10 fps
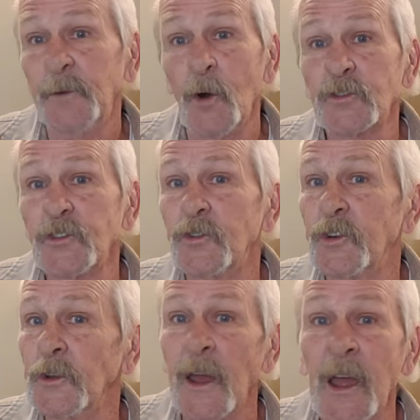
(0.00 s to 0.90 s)
Folks, you
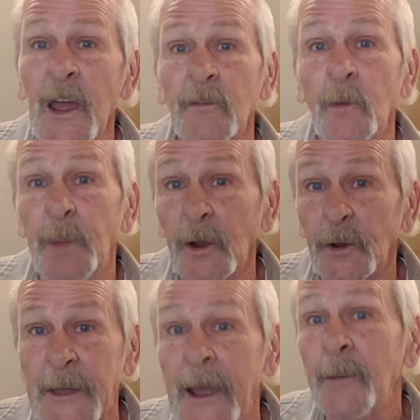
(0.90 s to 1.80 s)
couldn't have a better
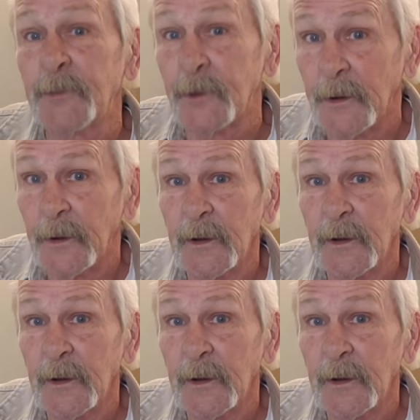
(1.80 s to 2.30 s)
captor.